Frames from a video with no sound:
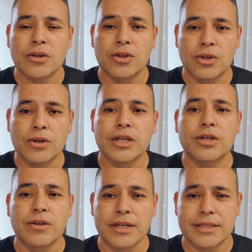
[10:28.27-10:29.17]
You can
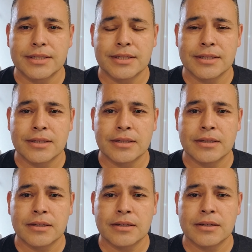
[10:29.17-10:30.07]
do this.
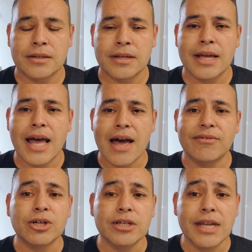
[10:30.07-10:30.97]
Have a
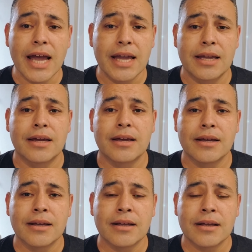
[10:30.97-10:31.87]
good day,
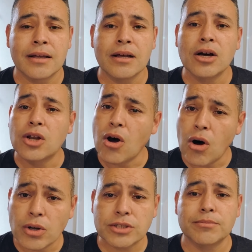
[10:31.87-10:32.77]
an
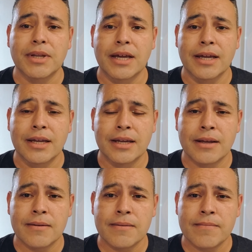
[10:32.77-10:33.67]
awesome day,
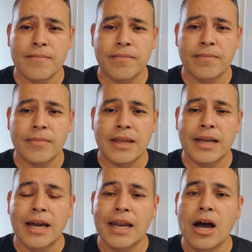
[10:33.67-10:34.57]

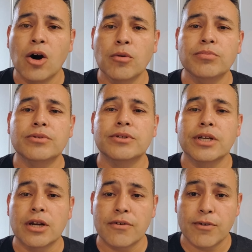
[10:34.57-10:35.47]
and I hope to
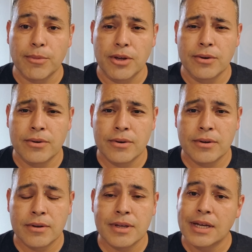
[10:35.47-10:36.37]
hear from you
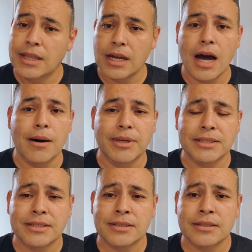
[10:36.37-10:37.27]
in the comments.